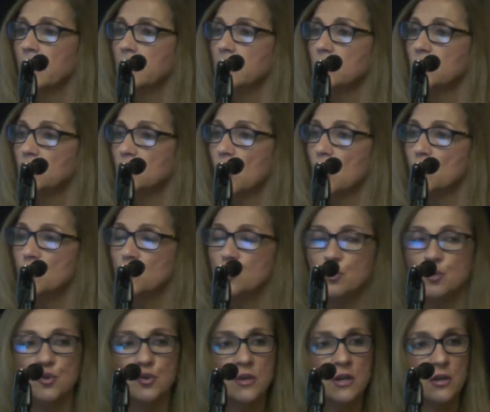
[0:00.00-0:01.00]
you know,
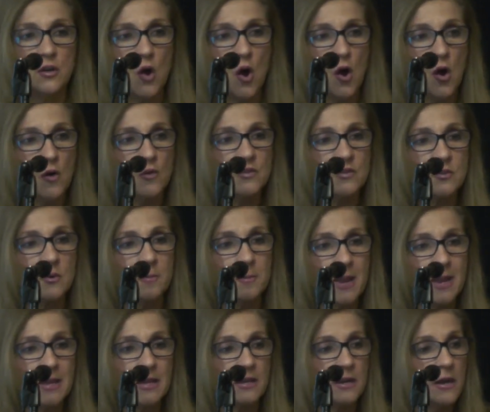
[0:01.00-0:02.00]
you can also
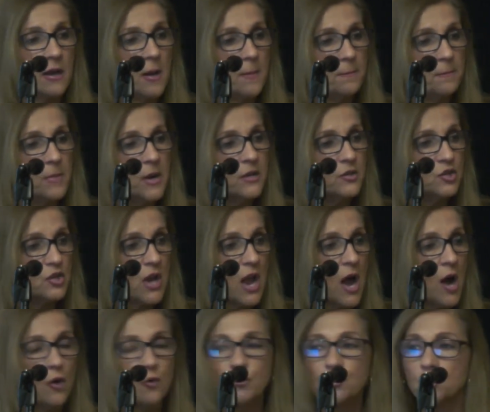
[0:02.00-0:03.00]
make it a much
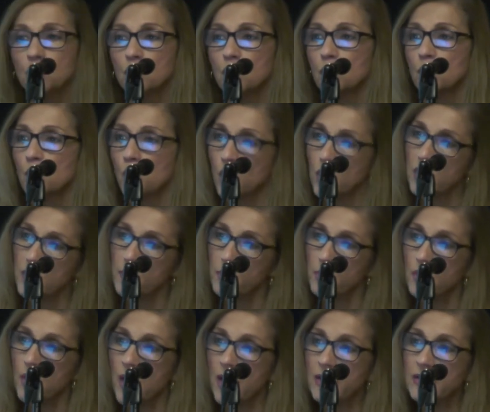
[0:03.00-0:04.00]
healthier
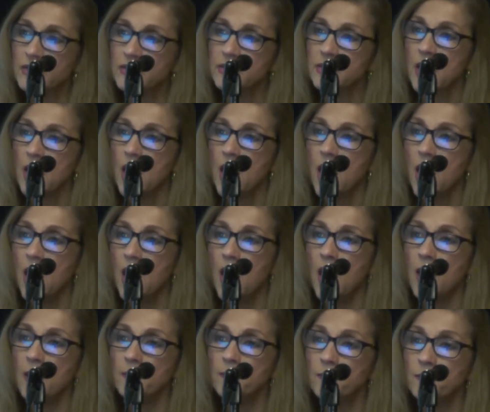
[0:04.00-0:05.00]
workplace
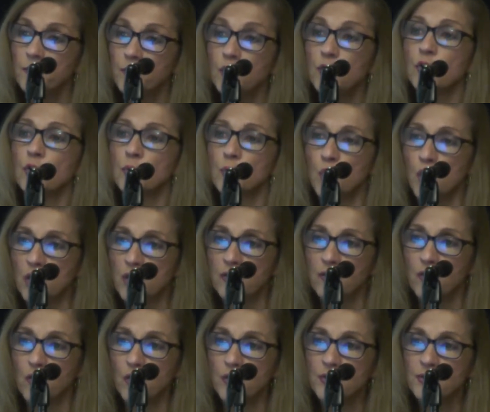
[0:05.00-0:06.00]
for your
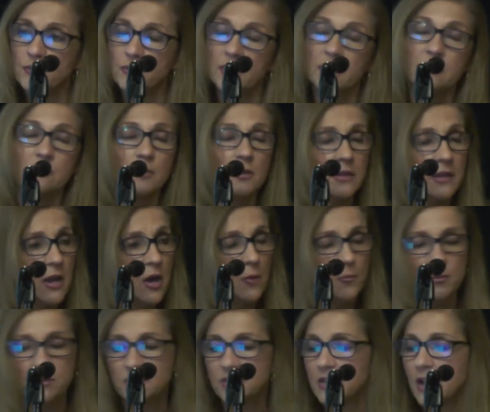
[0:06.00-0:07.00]
workforce and really
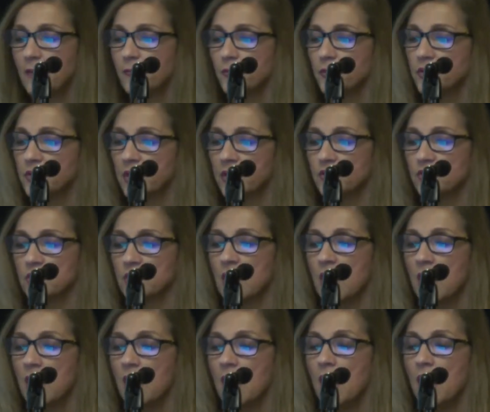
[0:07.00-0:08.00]
help with staff retention.
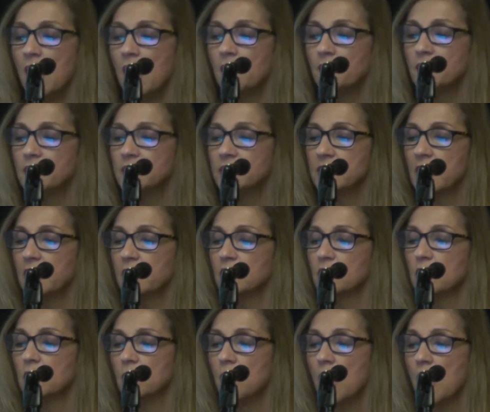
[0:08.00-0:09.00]
Obviously, I
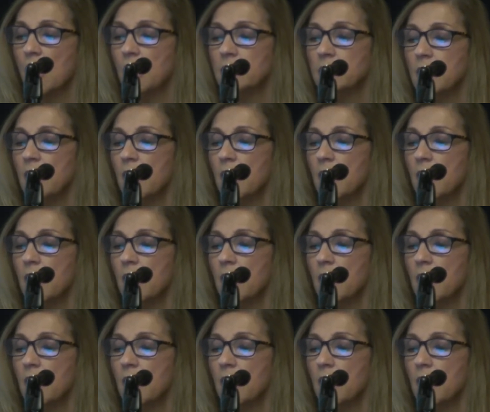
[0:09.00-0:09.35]
could go on.